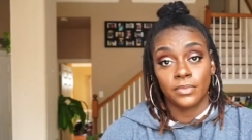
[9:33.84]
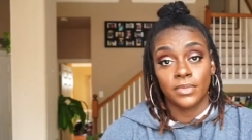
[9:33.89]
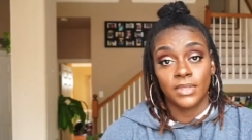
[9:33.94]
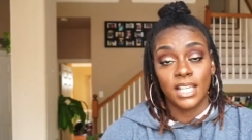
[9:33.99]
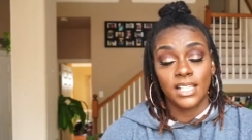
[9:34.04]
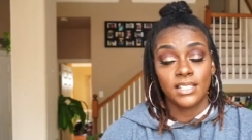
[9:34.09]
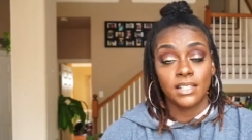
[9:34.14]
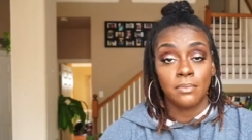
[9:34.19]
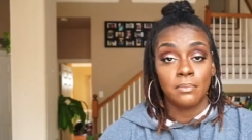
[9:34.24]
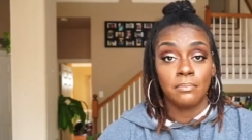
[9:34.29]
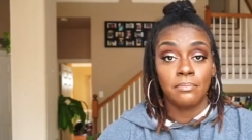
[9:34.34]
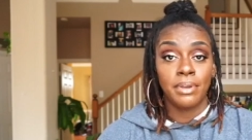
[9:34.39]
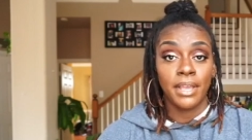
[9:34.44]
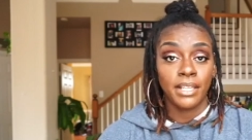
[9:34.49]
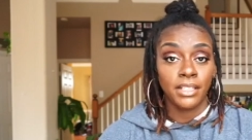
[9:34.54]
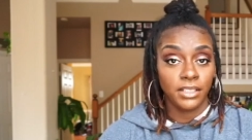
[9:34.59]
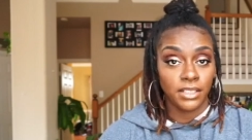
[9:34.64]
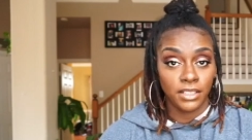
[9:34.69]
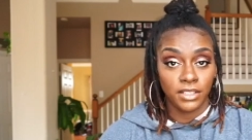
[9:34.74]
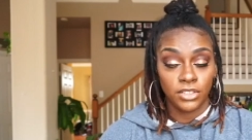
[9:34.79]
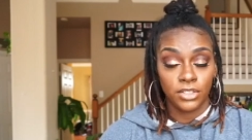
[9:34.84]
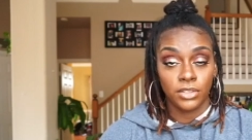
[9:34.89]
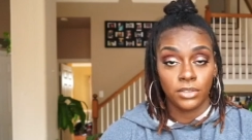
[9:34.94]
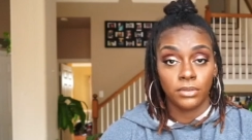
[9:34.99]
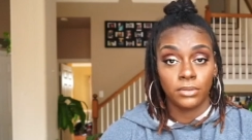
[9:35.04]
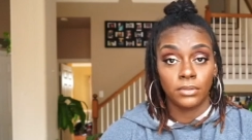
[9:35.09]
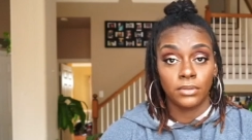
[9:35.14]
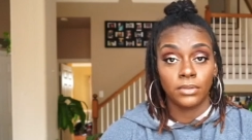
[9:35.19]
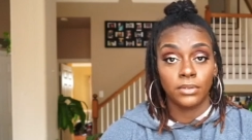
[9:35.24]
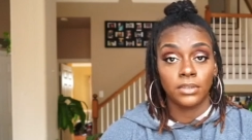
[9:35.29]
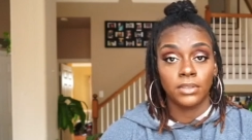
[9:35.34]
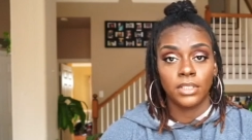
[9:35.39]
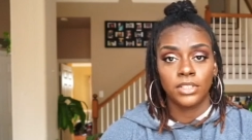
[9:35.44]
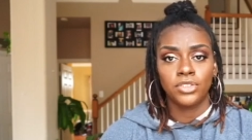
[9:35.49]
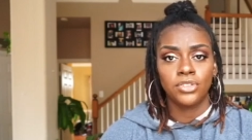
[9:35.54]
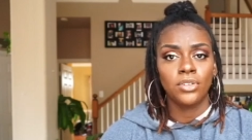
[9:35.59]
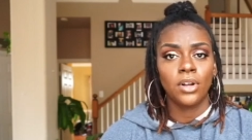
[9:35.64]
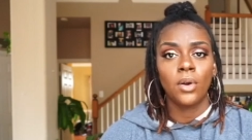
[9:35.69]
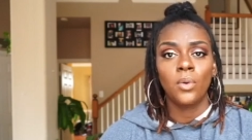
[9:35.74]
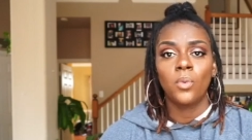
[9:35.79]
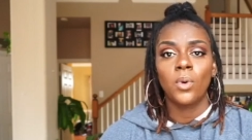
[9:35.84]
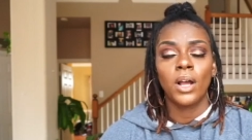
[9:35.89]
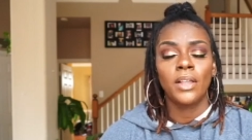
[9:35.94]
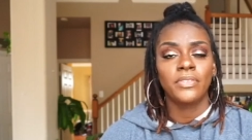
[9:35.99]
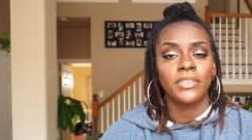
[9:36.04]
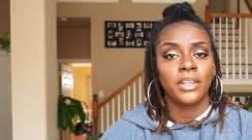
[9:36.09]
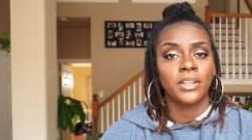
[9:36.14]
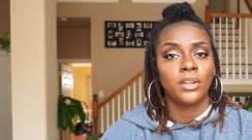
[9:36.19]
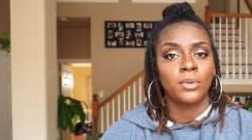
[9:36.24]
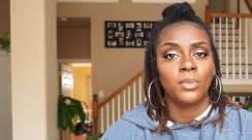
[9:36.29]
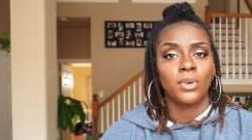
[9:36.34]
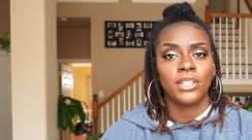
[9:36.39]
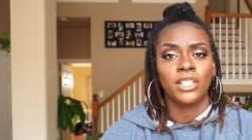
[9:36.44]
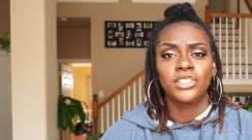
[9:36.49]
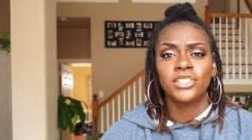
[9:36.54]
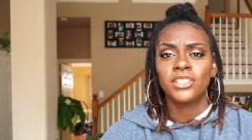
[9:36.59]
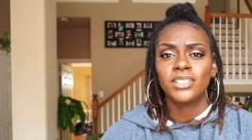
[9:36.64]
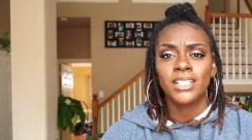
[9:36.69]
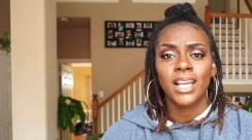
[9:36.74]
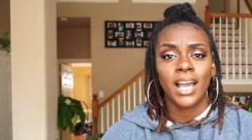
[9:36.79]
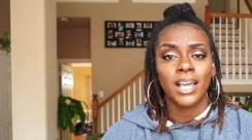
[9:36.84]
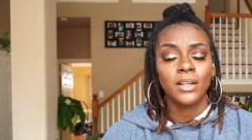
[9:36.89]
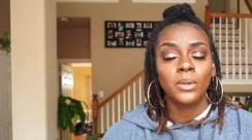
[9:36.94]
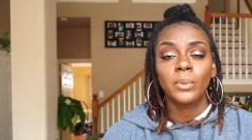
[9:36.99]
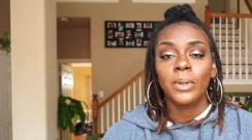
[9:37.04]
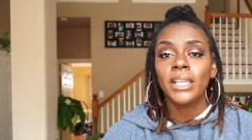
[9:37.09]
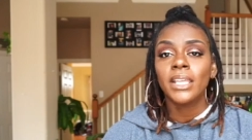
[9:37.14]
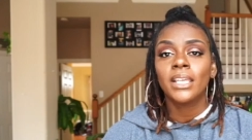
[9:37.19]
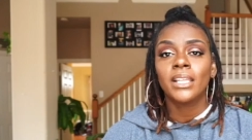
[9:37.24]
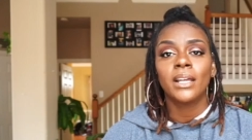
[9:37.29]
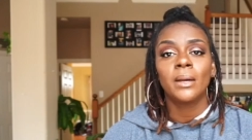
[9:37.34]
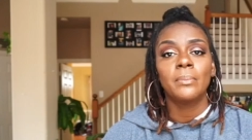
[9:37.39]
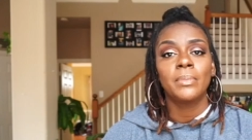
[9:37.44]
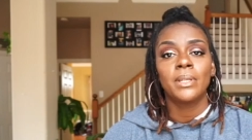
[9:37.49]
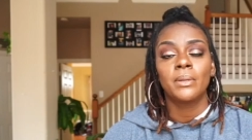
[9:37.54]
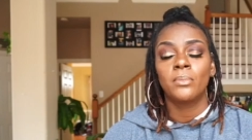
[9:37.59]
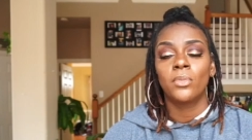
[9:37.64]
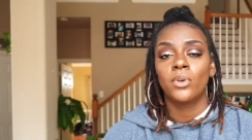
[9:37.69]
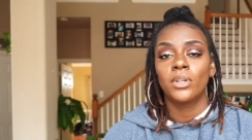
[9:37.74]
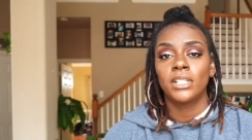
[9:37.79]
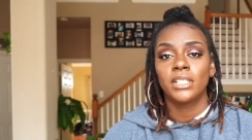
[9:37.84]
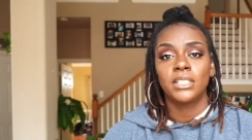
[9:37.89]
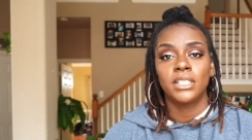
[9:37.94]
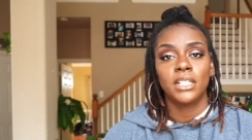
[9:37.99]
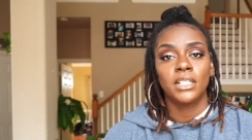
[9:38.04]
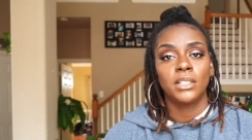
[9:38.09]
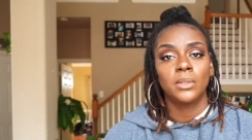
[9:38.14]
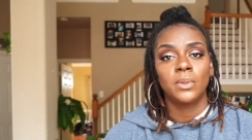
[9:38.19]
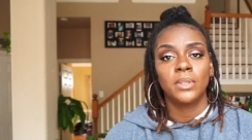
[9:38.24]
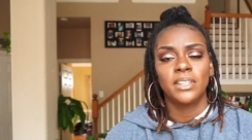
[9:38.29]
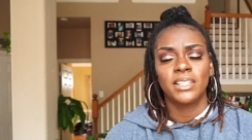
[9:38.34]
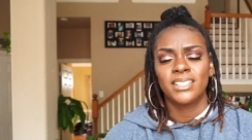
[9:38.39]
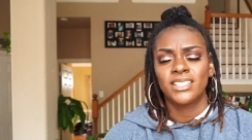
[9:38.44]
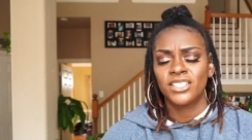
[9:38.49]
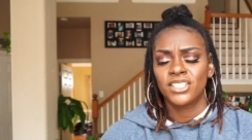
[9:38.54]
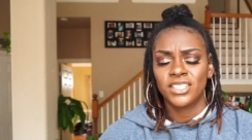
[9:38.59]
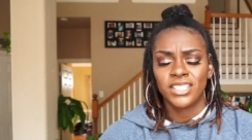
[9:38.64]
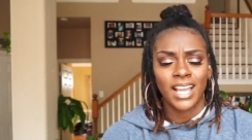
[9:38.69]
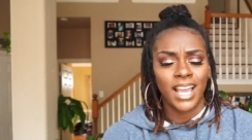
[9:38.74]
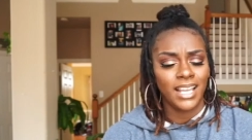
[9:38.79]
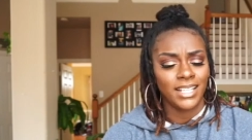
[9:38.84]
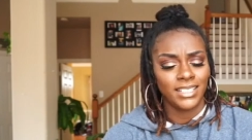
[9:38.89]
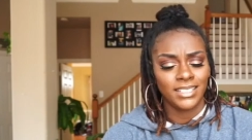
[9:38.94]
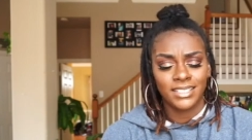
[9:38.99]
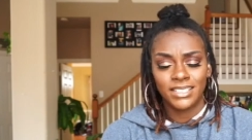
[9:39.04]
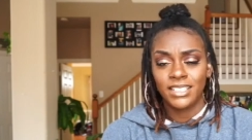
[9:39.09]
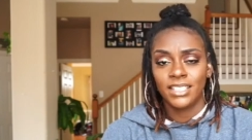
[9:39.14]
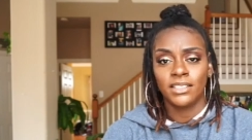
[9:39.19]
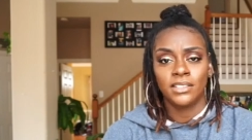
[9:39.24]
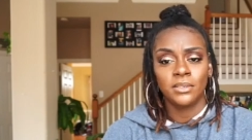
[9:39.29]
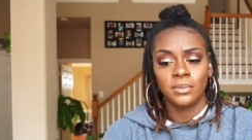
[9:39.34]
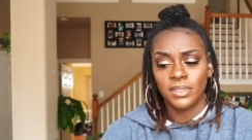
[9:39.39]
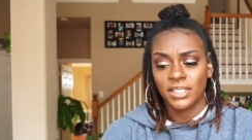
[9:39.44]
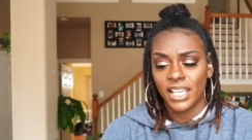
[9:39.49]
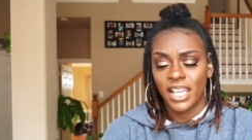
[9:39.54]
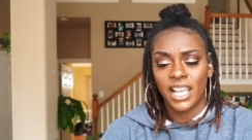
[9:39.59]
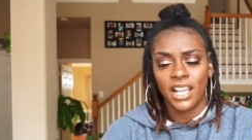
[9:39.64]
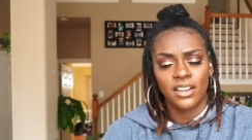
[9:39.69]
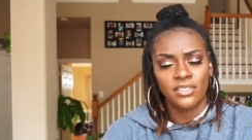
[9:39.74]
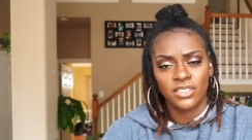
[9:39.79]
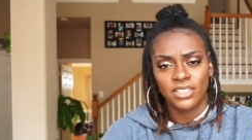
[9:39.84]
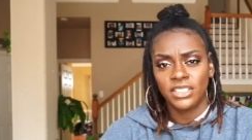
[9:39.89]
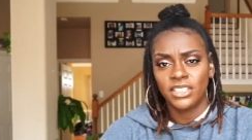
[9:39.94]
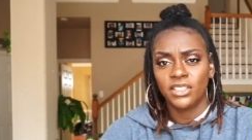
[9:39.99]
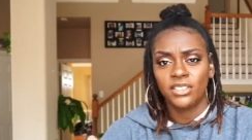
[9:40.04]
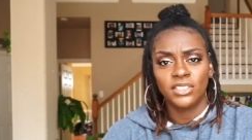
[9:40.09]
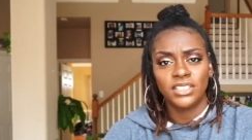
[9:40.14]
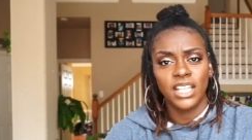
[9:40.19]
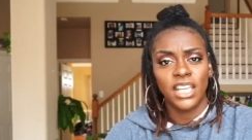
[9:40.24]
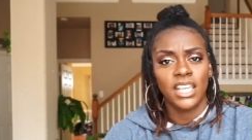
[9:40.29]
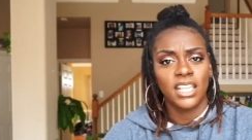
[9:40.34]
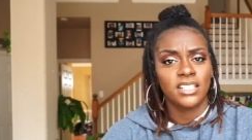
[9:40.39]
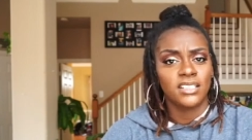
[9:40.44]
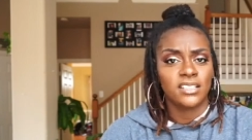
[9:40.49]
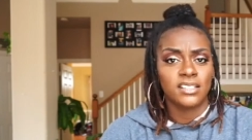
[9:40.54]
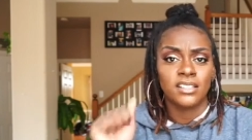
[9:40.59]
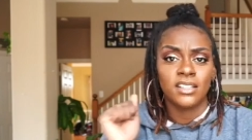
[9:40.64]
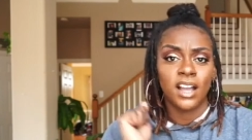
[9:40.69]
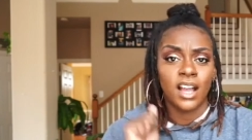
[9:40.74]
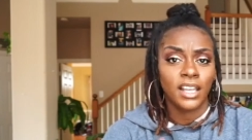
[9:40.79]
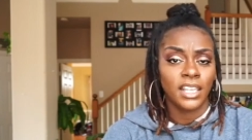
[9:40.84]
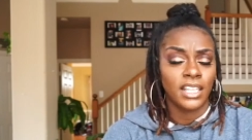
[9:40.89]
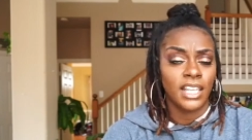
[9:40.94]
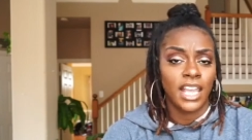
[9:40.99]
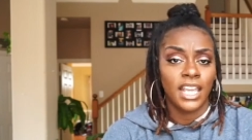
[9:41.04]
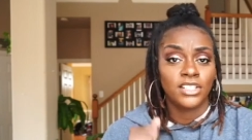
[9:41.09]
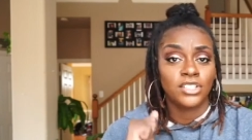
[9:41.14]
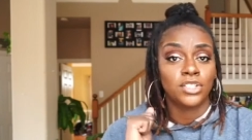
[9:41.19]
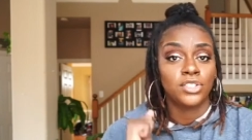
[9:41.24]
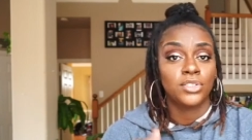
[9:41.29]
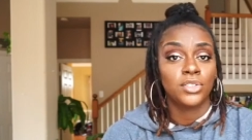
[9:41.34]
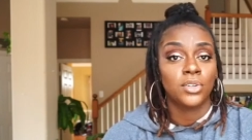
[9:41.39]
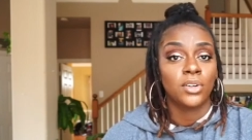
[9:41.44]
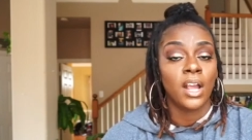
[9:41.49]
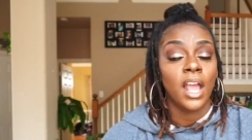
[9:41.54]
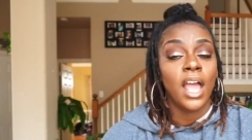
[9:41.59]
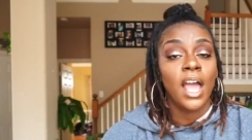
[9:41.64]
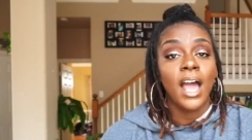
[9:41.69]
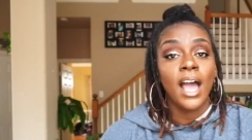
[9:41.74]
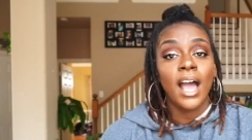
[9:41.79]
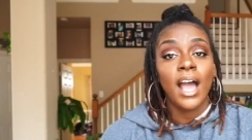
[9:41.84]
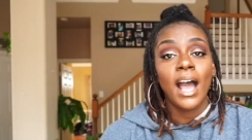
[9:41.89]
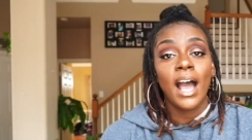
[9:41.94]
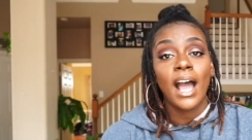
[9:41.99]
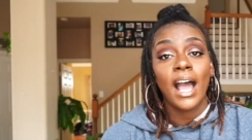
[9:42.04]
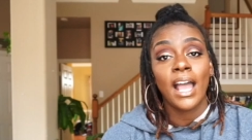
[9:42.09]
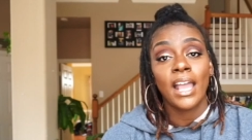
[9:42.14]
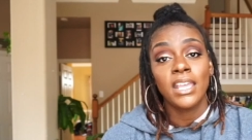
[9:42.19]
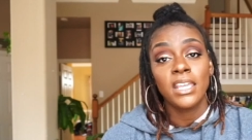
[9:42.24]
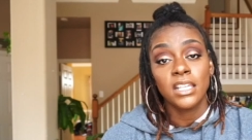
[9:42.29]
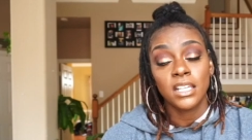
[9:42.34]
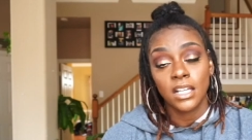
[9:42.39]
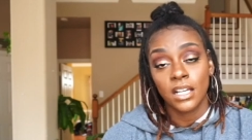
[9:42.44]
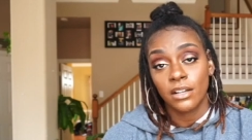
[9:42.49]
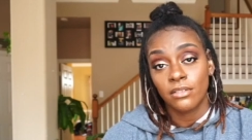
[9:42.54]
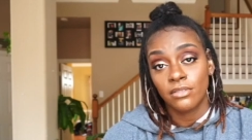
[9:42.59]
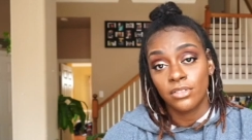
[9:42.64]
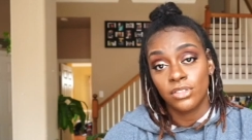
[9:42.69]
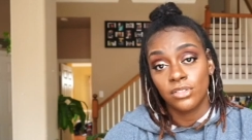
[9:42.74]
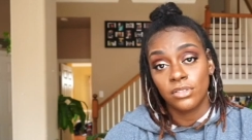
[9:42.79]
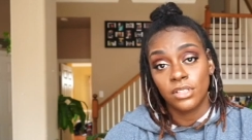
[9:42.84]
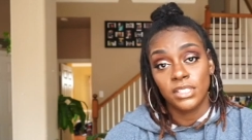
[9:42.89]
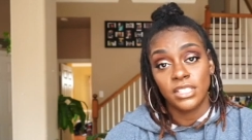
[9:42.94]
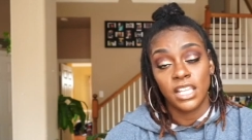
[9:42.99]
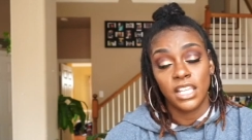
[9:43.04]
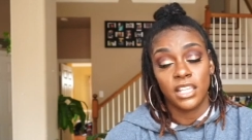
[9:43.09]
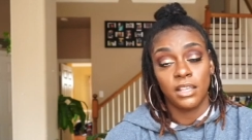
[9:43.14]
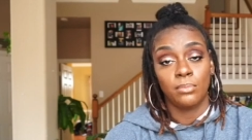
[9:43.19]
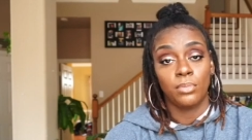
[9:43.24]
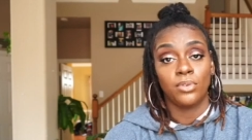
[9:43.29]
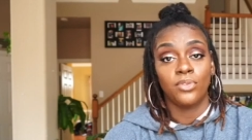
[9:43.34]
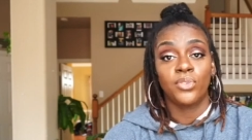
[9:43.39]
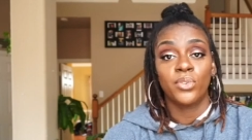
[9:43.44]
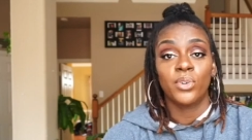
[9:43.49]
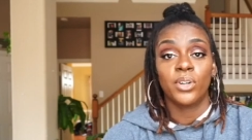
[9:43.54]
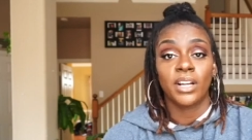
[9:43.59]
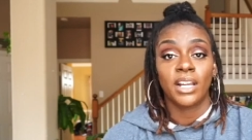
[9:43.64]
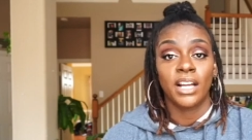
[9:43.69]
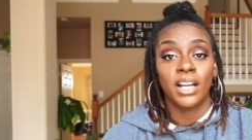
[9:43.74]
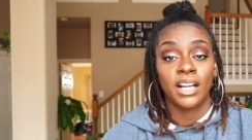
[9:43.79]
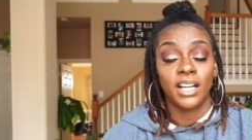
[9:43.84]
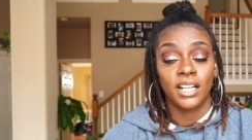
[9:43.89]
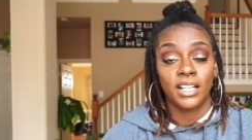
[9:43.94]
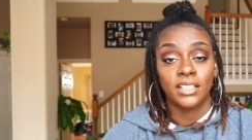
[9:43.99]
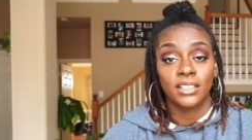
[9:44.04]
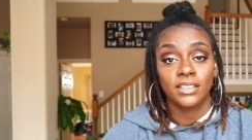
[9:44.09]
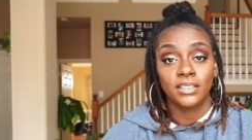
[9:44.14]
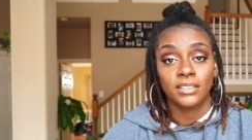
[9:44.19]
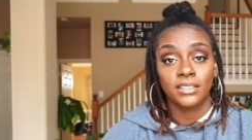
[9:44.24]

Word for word: that's embedded in you, that you don't want there no more, that you're tired of waking up in the morning dealing with it, you're tired of dealing with every single day, it's knocking at your door. I encourage you to take it before God.